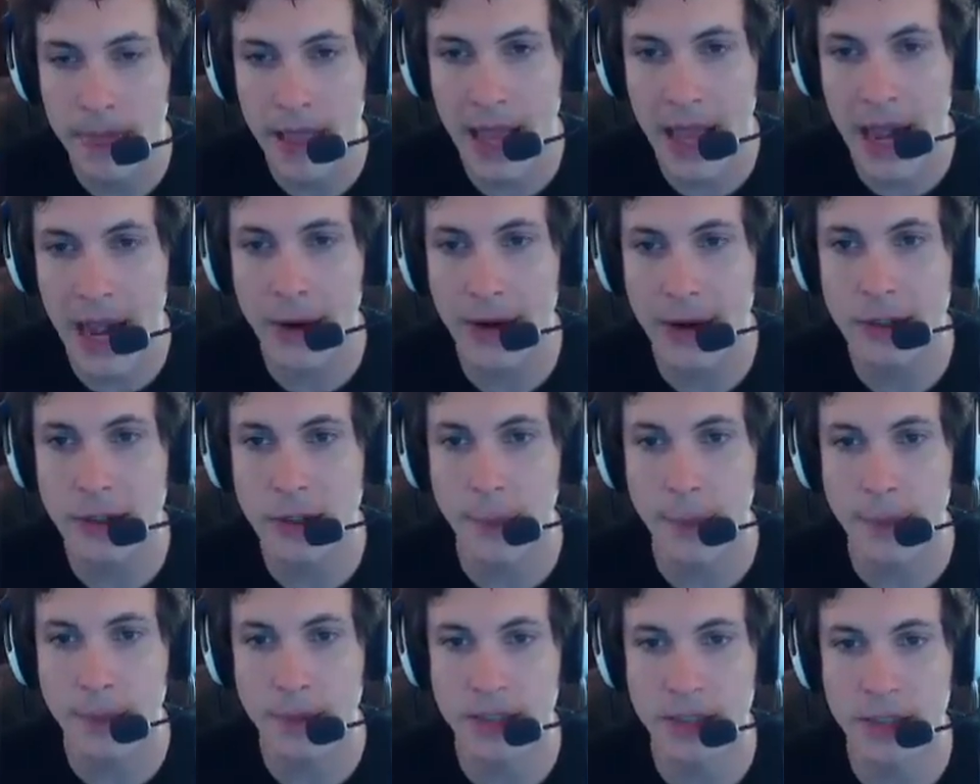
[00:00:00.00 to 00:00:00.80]
How'd he
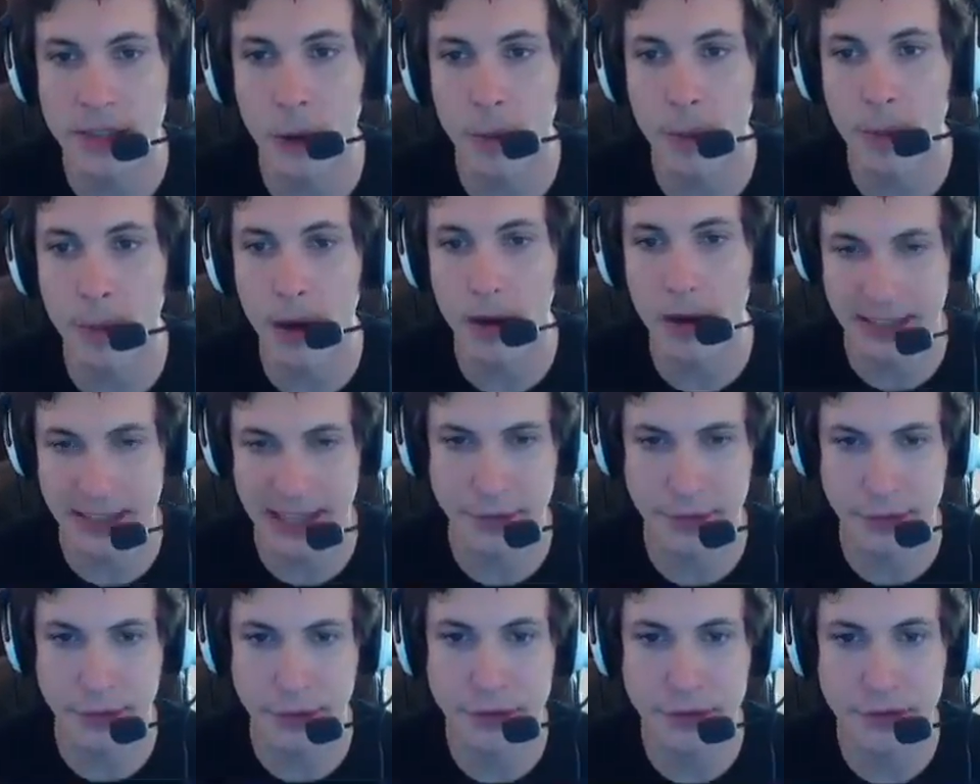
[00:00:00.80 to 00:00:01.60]
drop snowballs
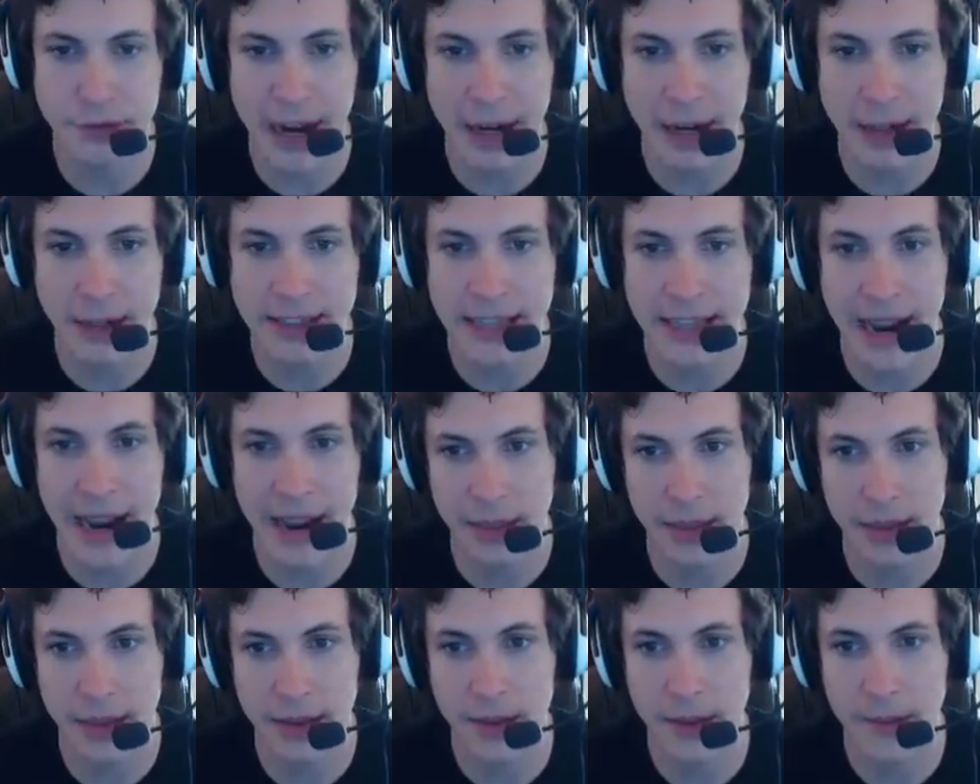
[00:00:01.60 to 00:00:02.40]
out of a fire
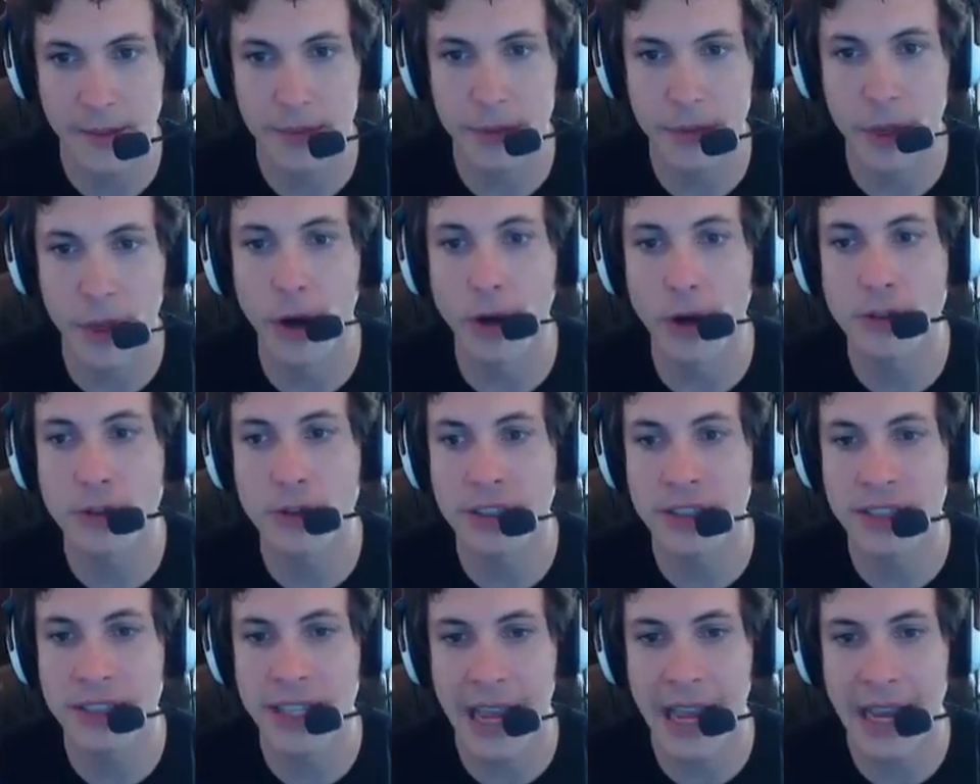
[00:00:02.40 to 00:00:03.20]
death? Those
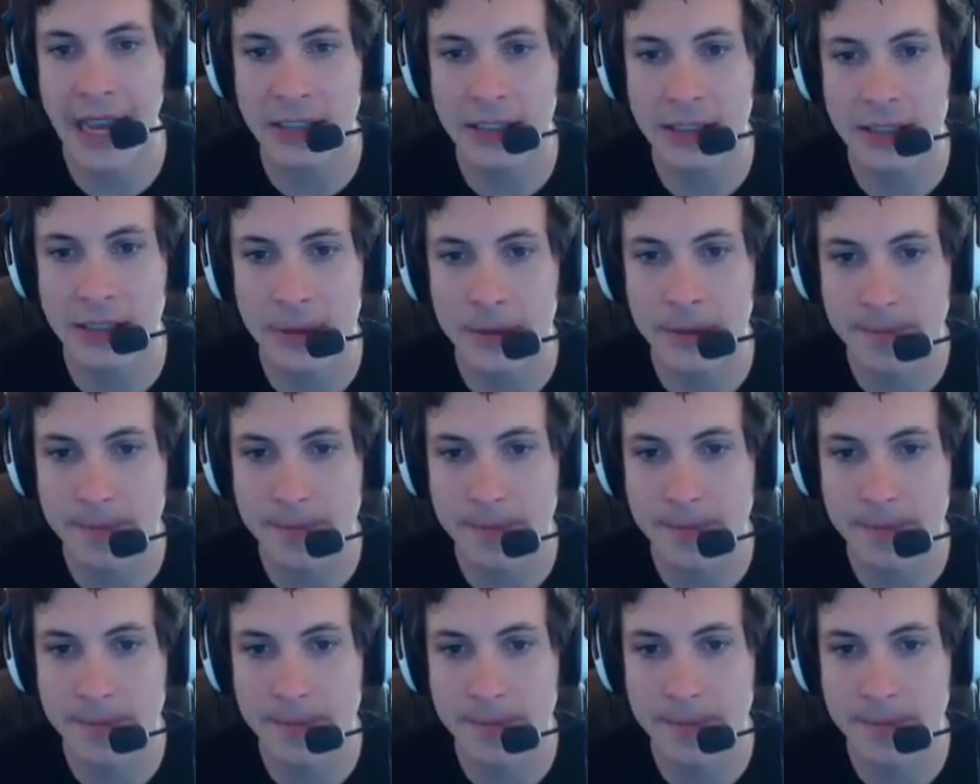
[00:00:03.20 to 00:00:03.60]
are his eggs.